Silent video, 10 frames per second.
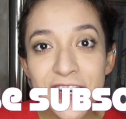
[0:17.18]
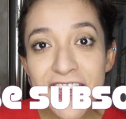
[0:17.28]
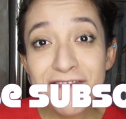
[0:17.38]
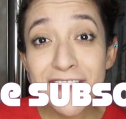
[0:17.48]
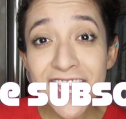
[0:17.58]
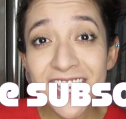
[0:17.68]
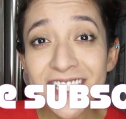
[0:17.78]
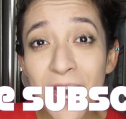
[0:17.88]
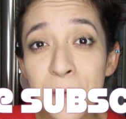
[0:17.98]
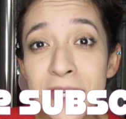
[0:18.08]
if in case
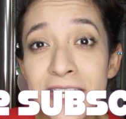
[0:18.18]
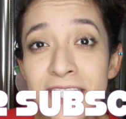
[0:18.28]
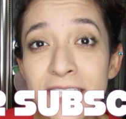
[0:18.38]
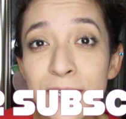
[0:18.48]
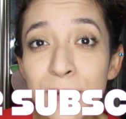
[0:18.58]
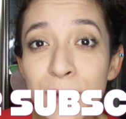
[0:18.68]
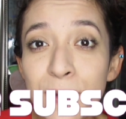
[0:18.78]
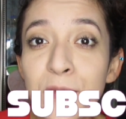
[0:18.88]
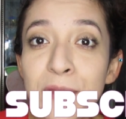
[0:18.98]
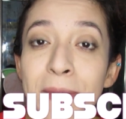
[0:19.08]
I want to continue
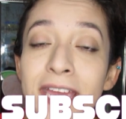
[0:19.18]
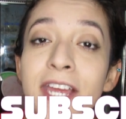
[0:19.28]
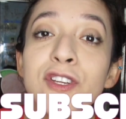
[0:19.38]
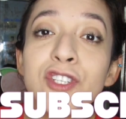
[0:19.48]
on with my hair